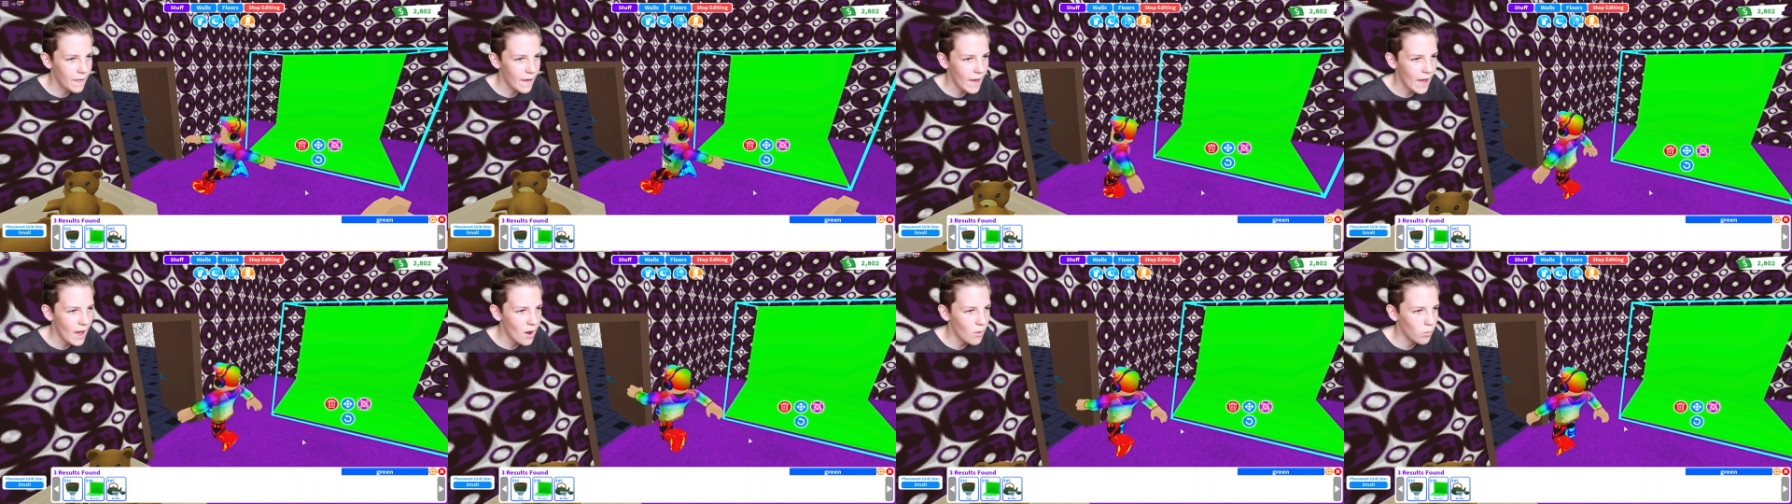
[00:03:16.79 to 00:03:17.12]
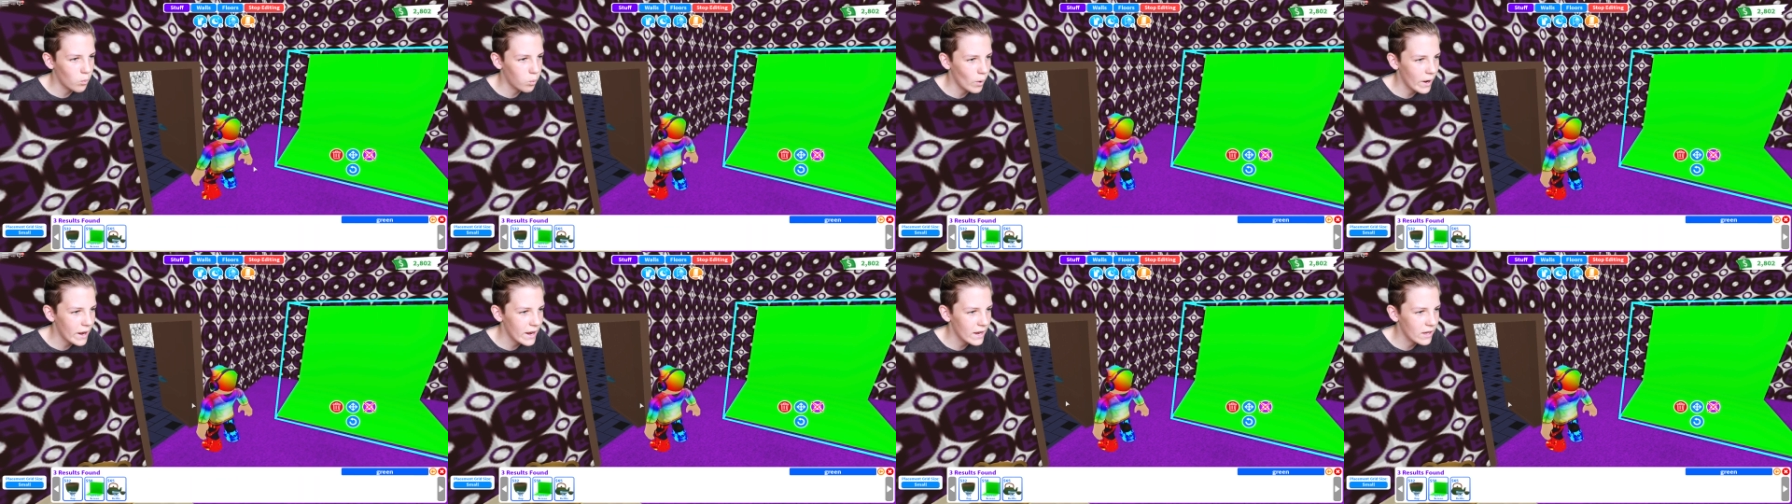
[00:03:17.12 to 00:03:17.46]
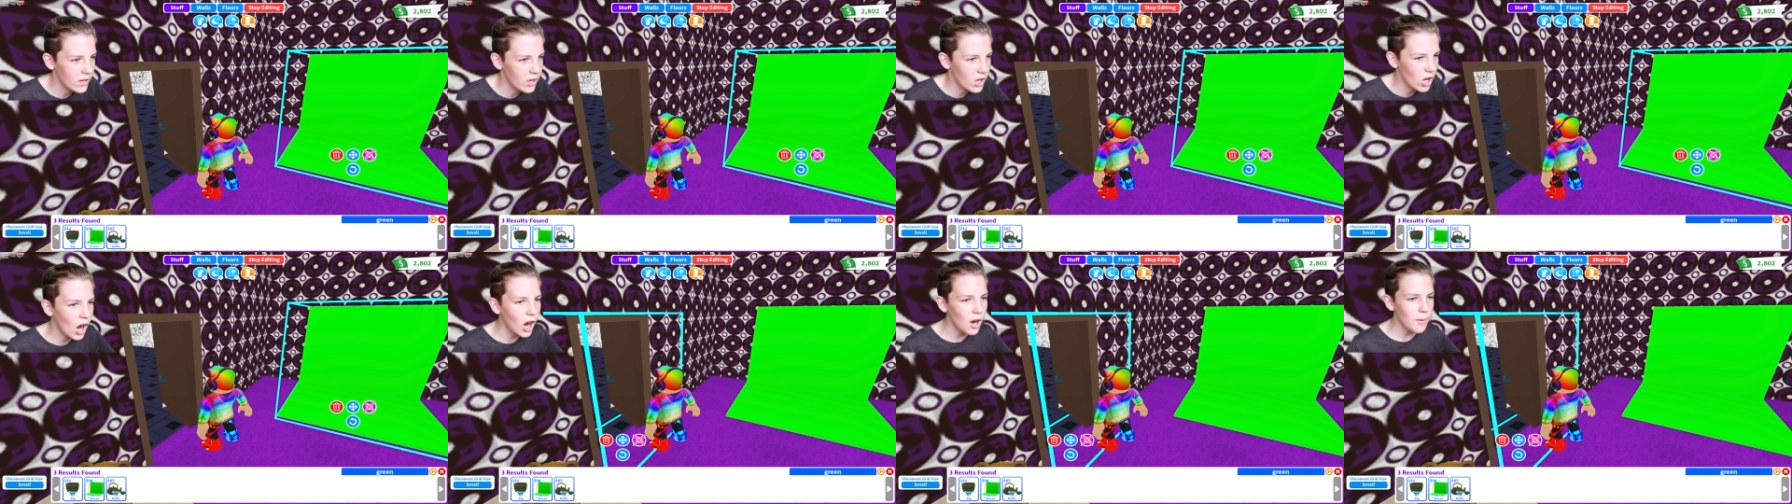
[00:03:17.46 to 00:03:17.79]
There
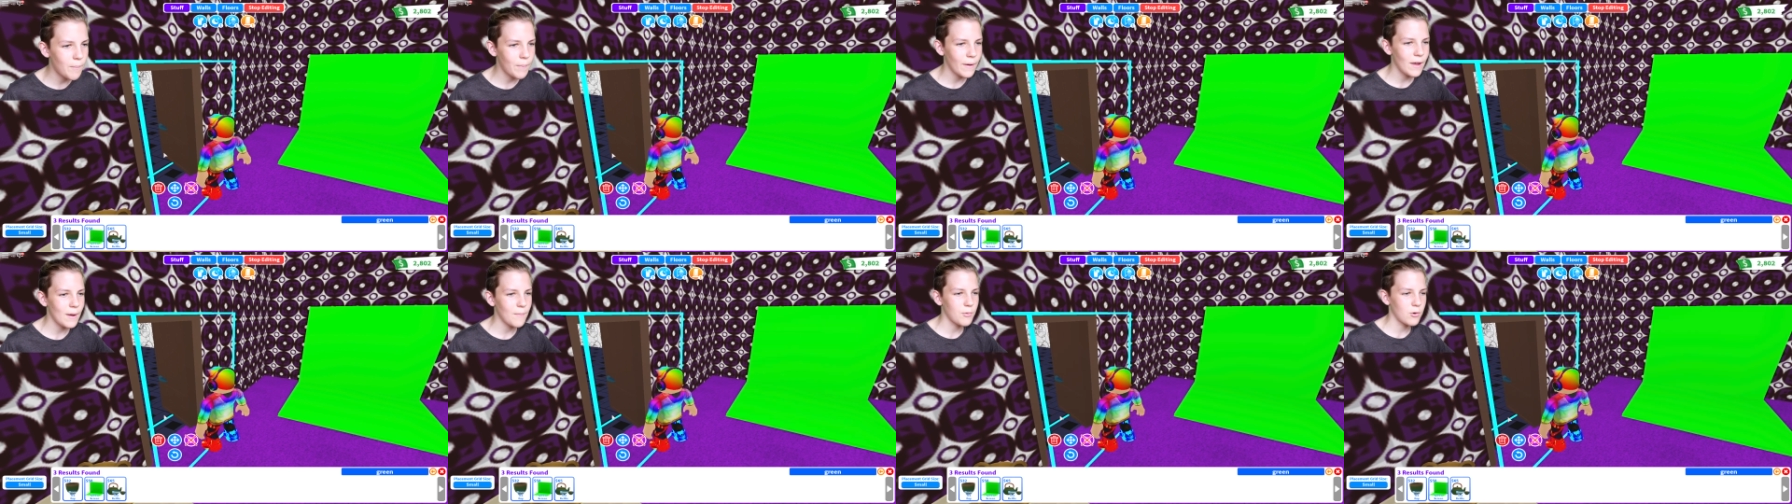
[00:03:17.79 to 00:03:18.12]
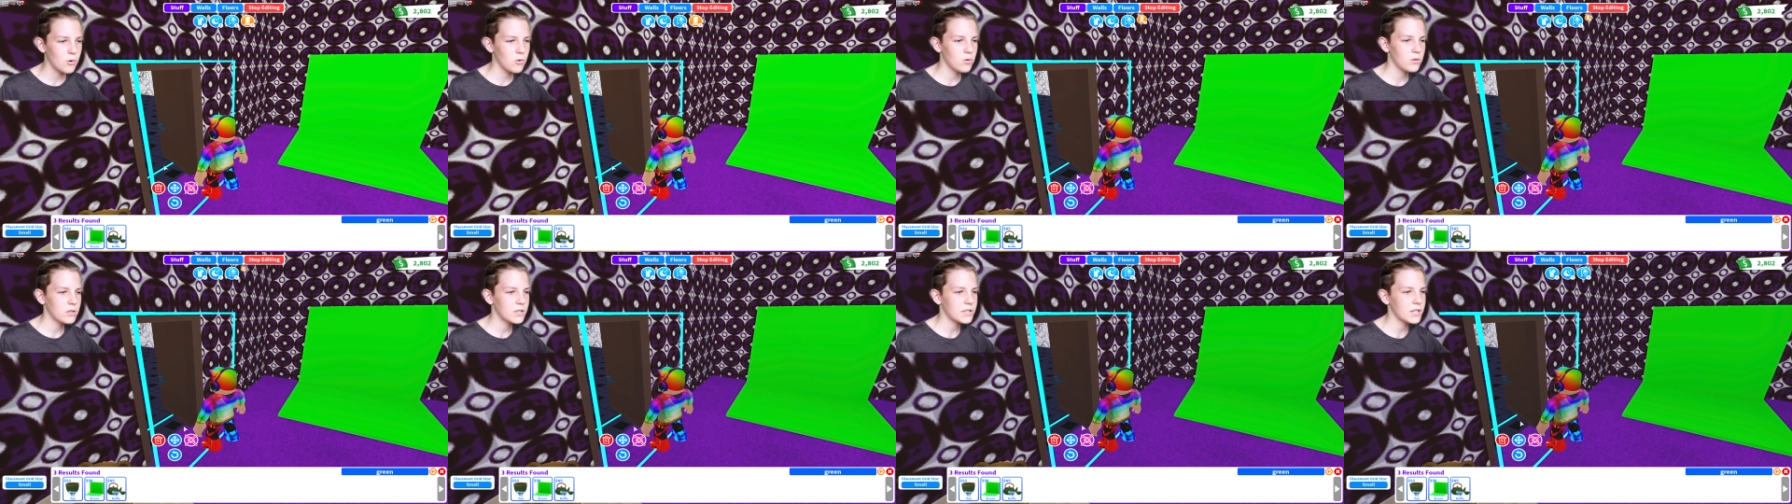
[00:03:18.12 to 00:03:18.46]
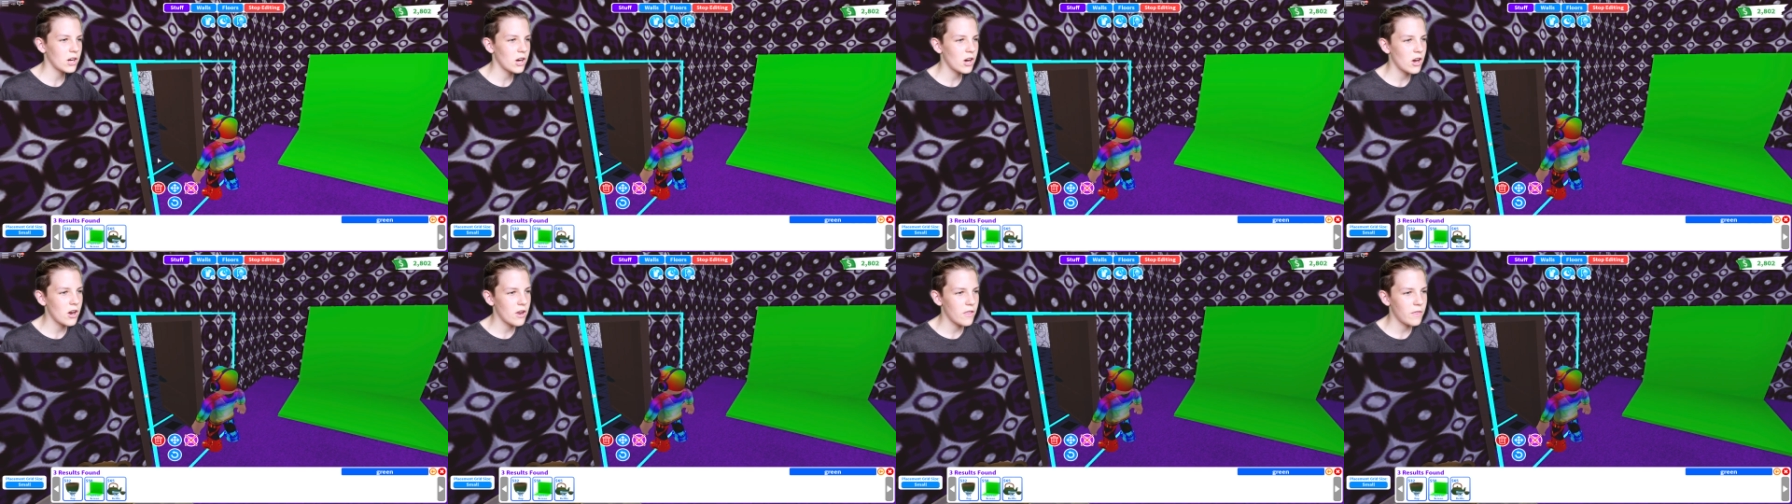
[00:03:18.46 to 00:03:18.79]
we go, people.
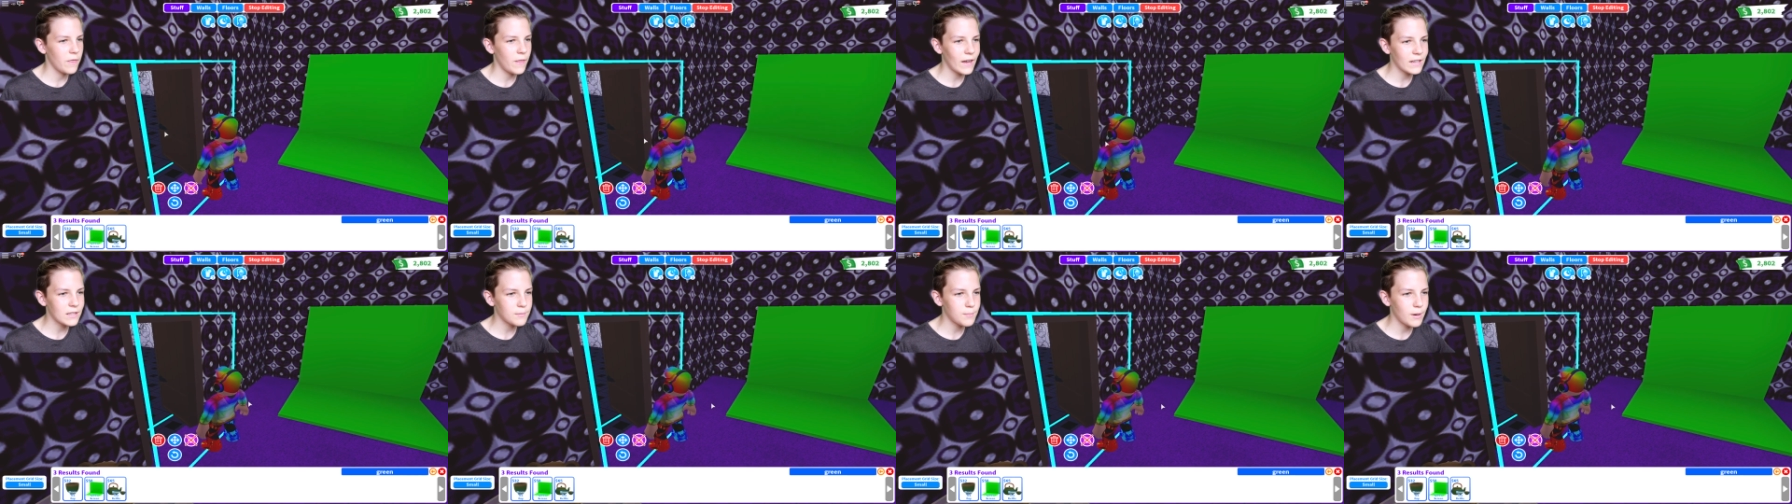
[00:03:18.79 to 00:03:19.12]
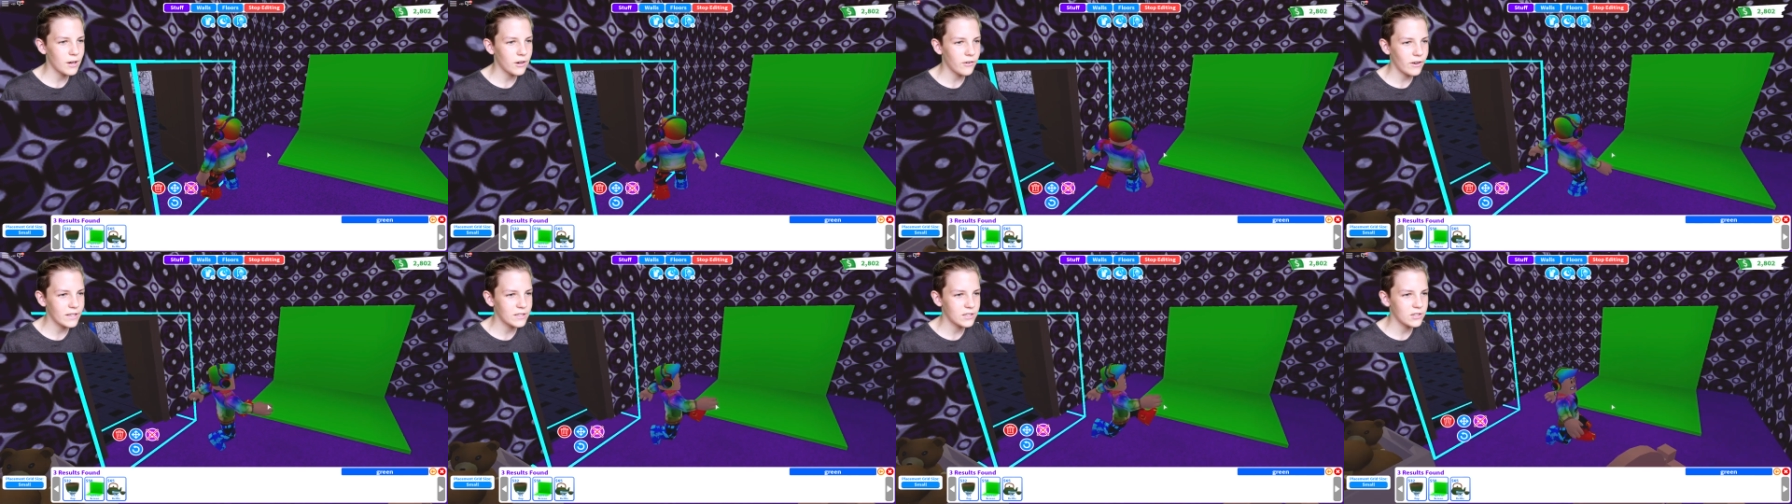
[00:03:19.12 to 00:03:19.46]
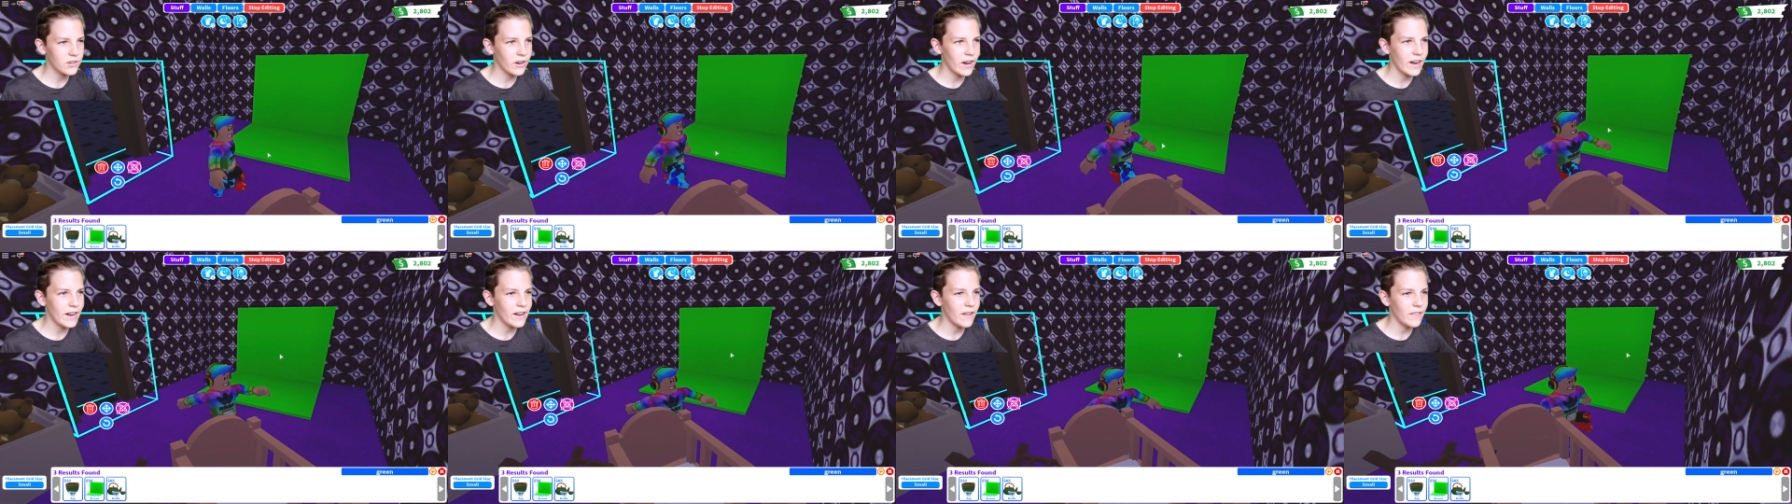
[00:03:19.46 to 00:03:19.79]
So that's my green
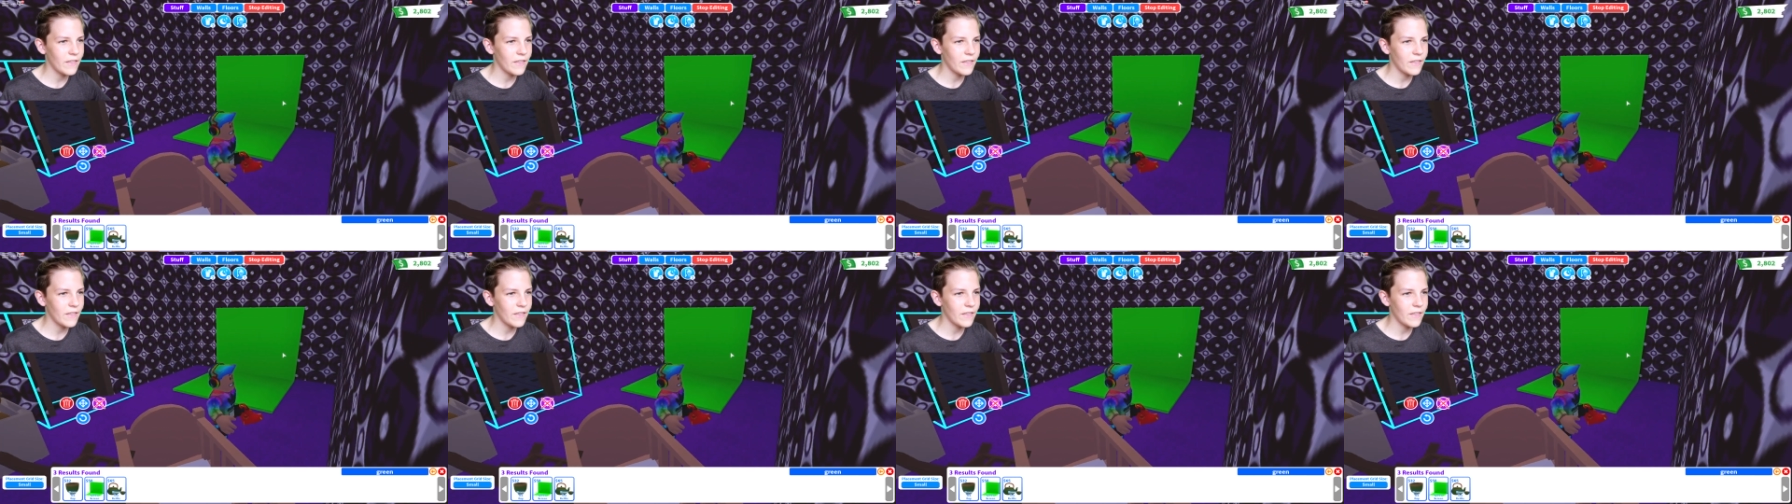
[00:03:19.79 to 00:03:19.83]
screen.